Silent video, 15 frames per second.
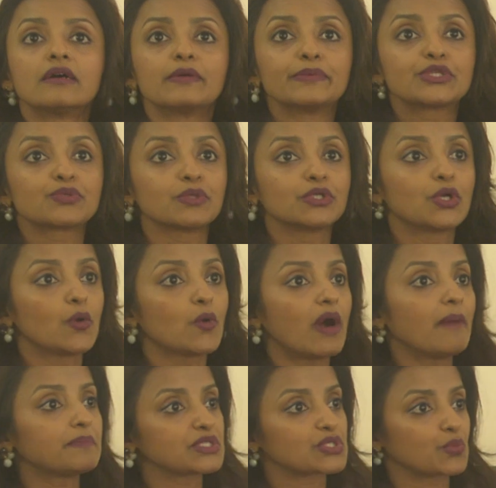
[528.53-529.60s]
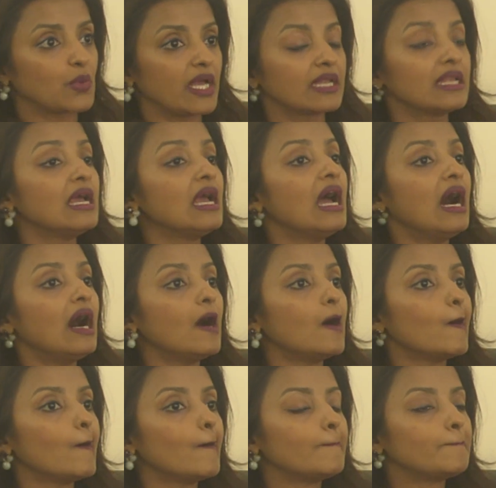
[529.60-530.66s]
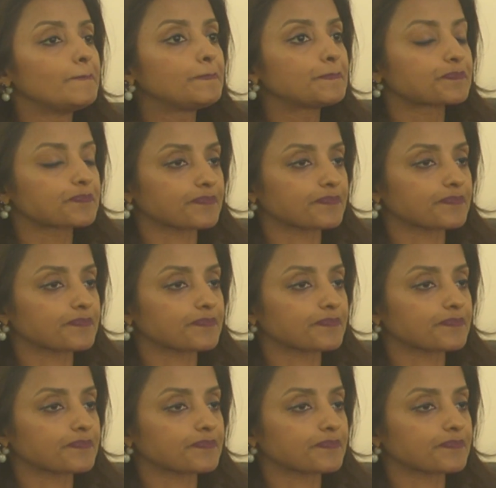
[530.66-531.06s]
which would go up as well.